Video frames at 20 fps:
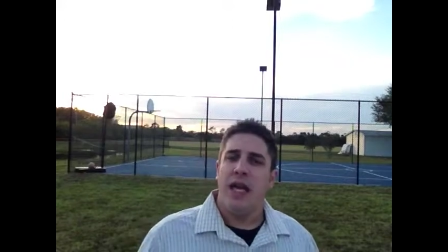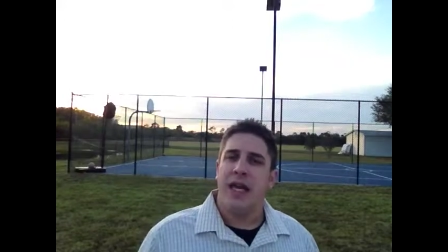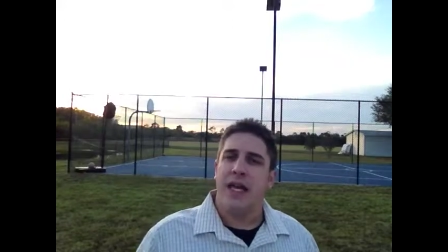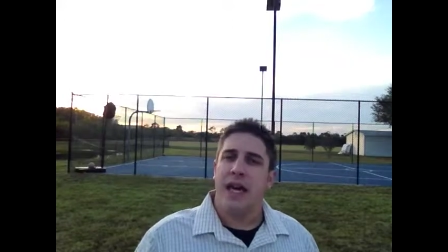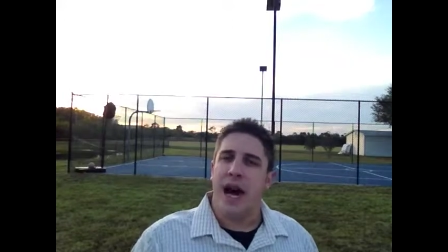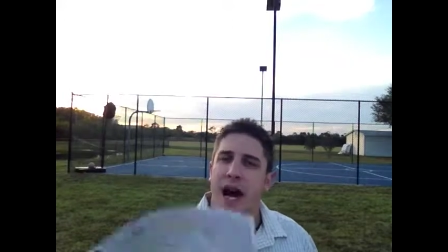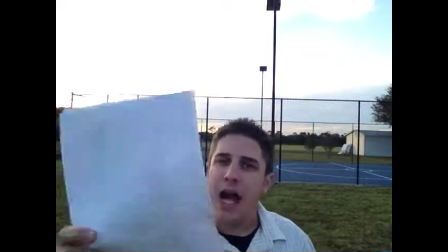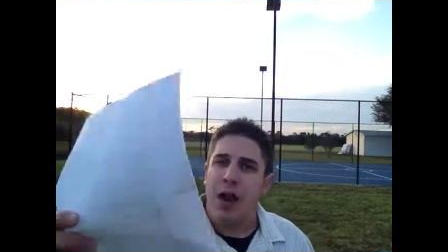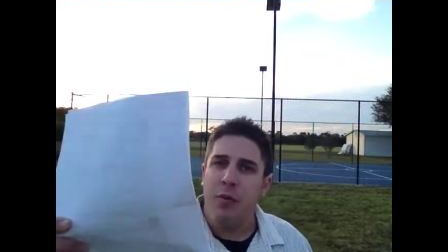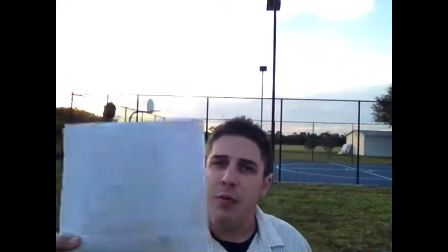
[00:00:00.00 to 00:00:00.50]

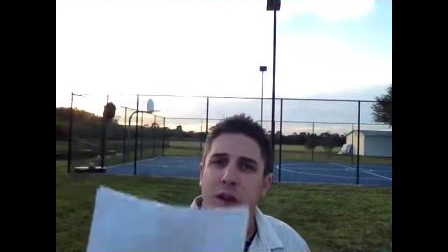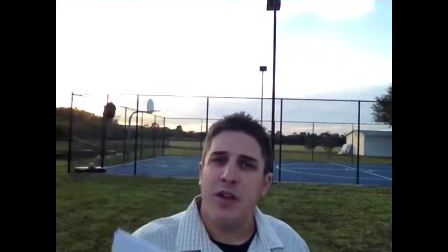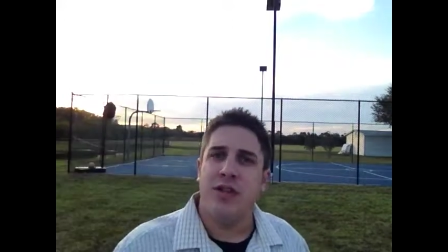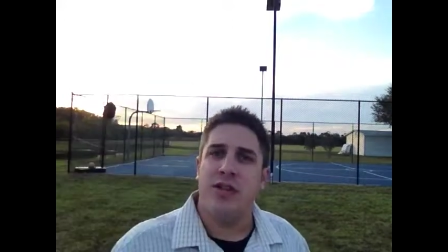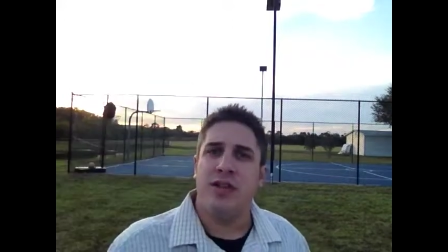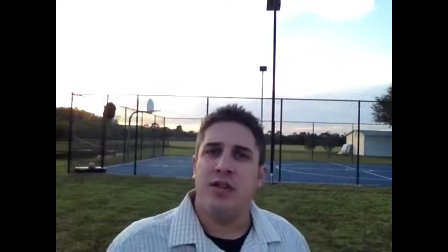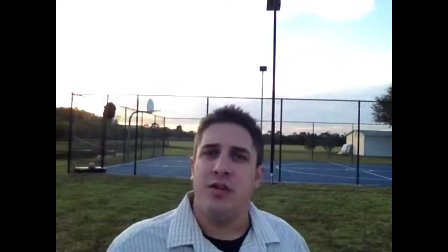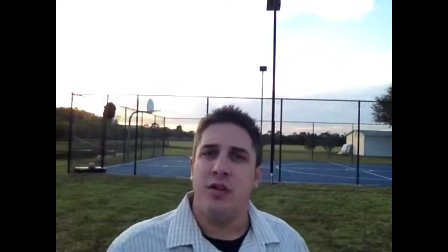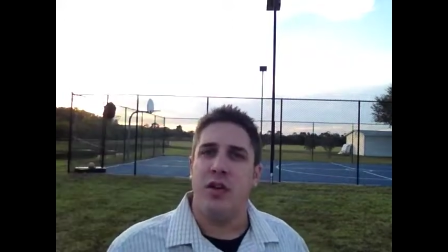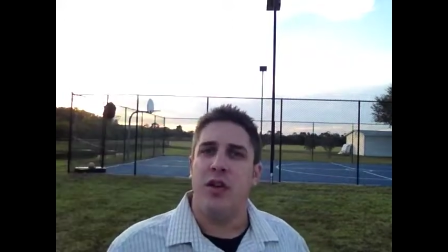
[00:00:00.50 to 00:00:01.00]
God
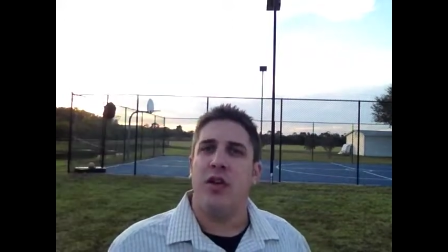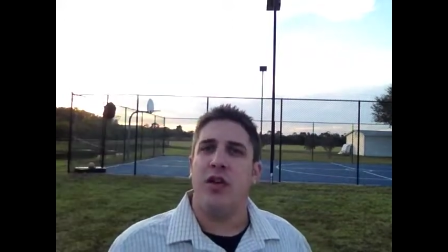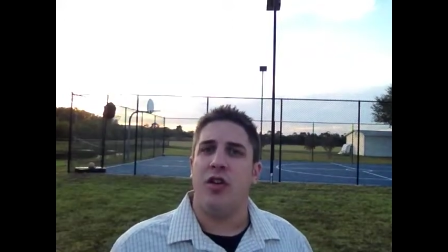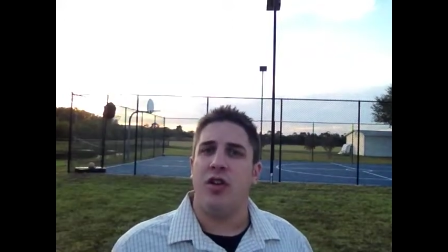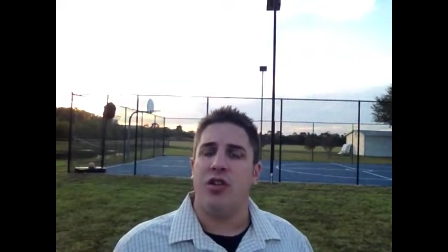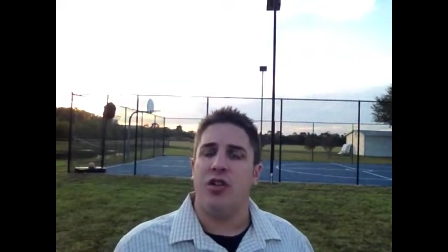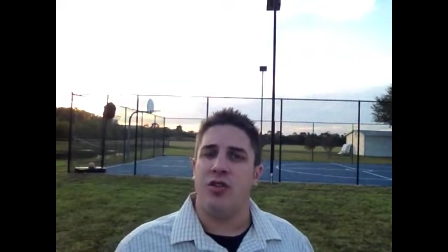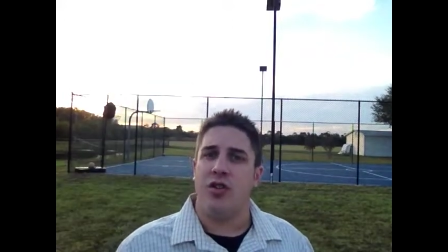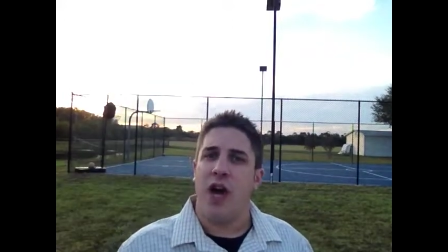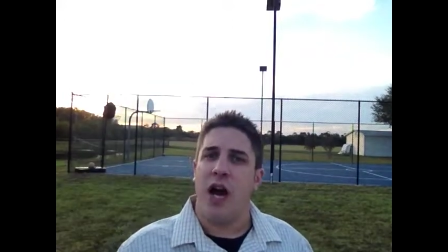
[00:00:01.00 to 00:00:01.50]
wants to
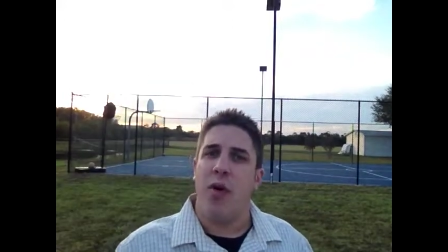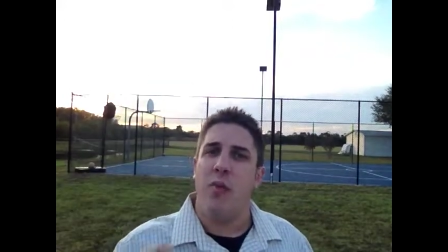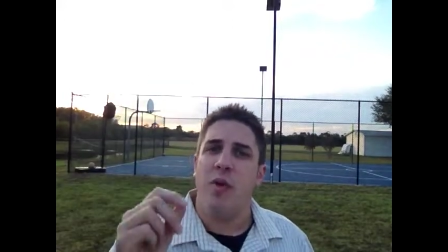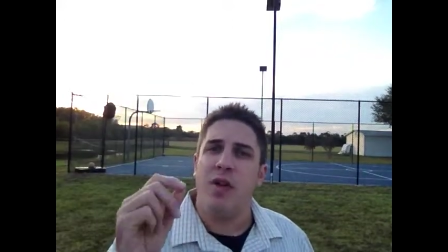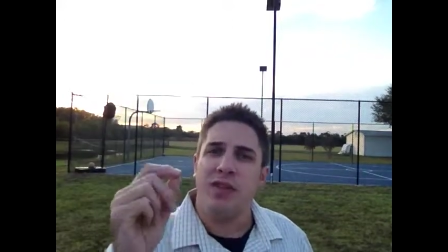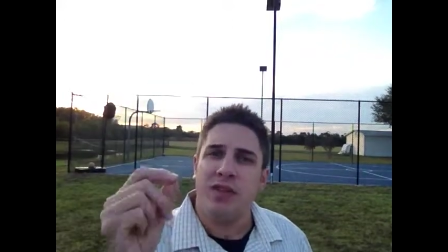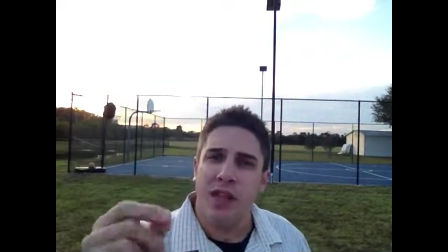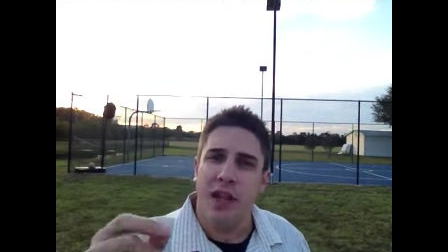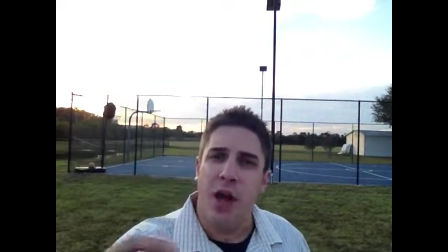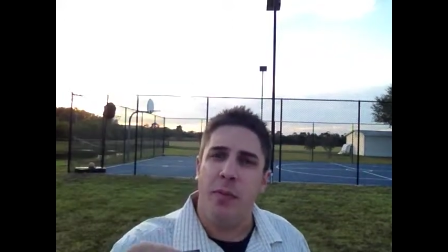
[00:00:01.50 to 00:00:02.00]
encourage you. God
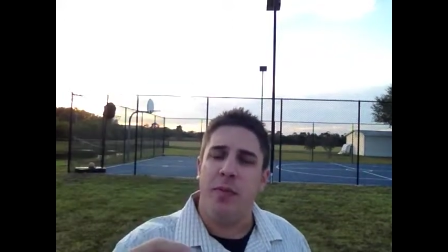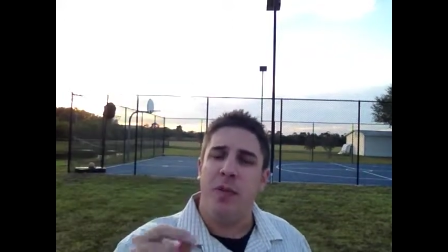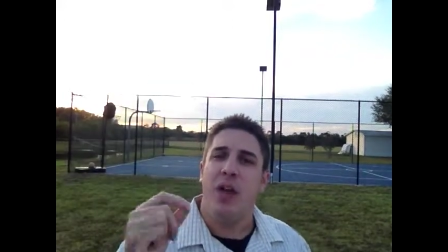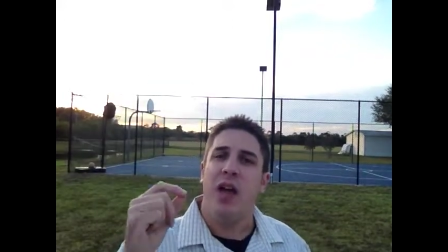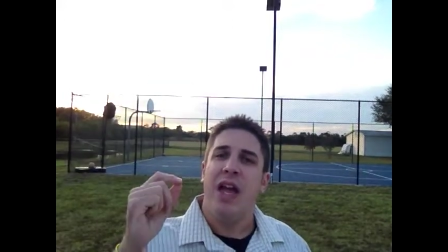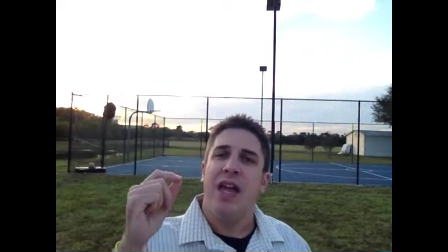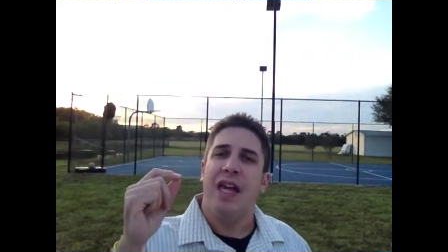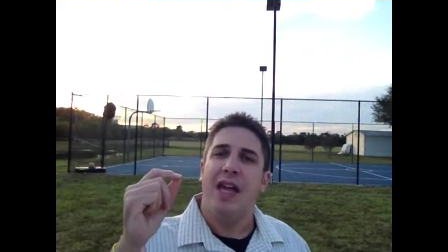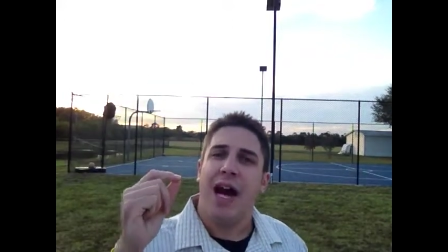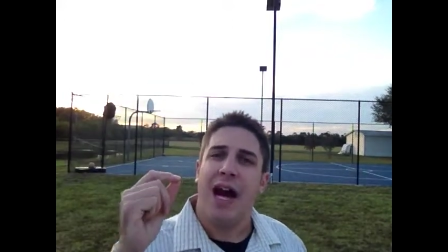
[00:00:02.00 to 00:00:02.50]
wants to help you.
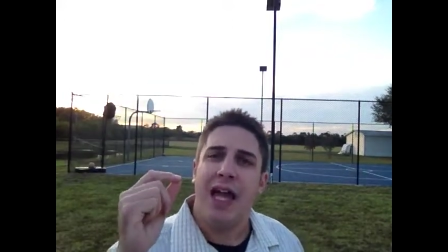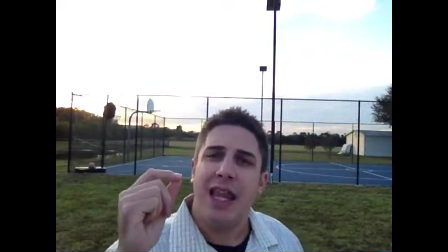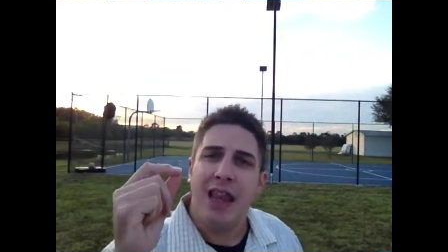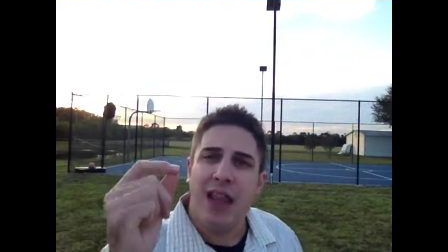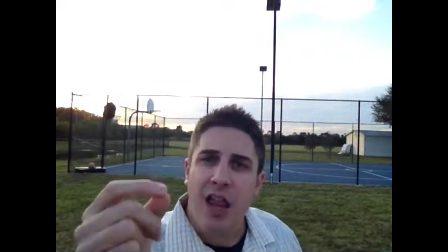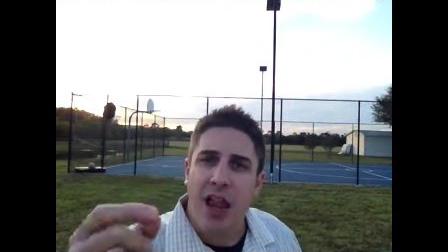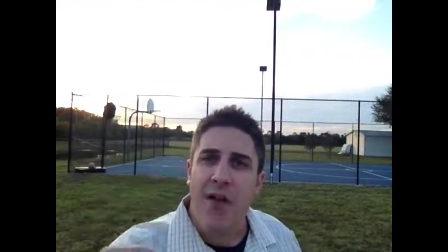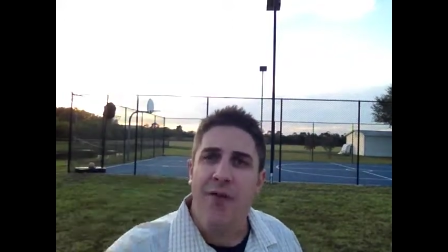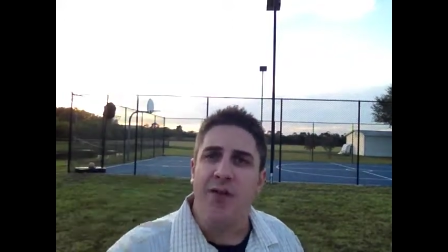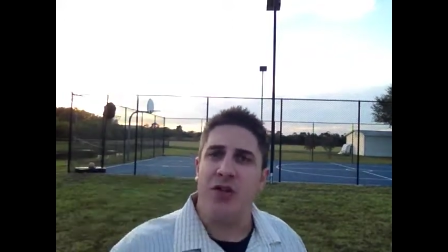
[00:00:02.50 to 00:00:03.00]
God
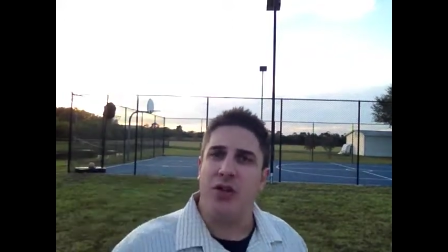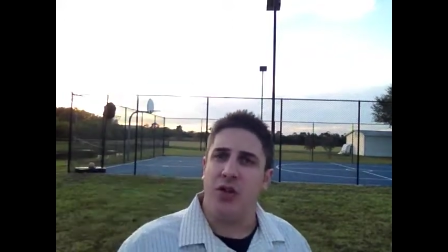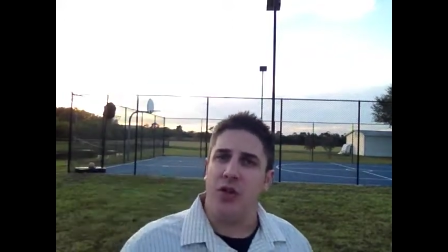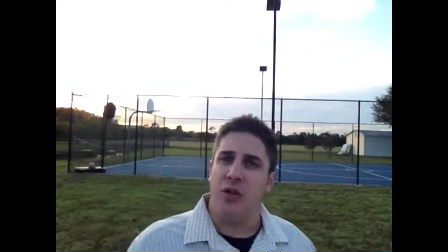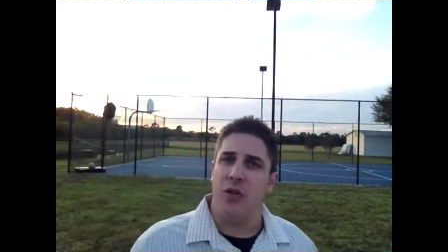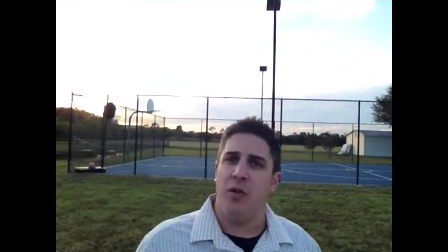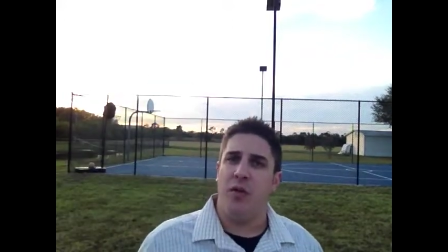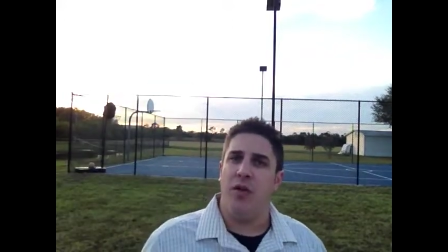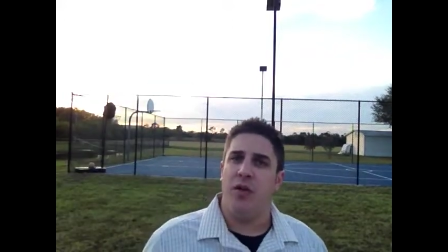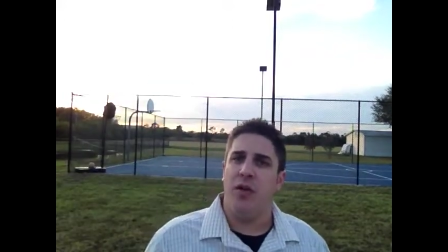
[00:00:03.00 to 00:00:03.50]
loves
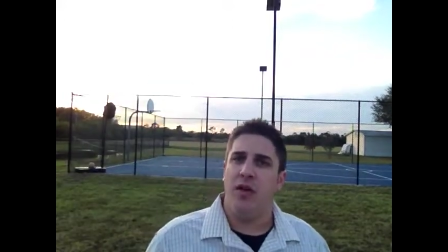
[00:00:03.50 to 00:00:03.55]
you.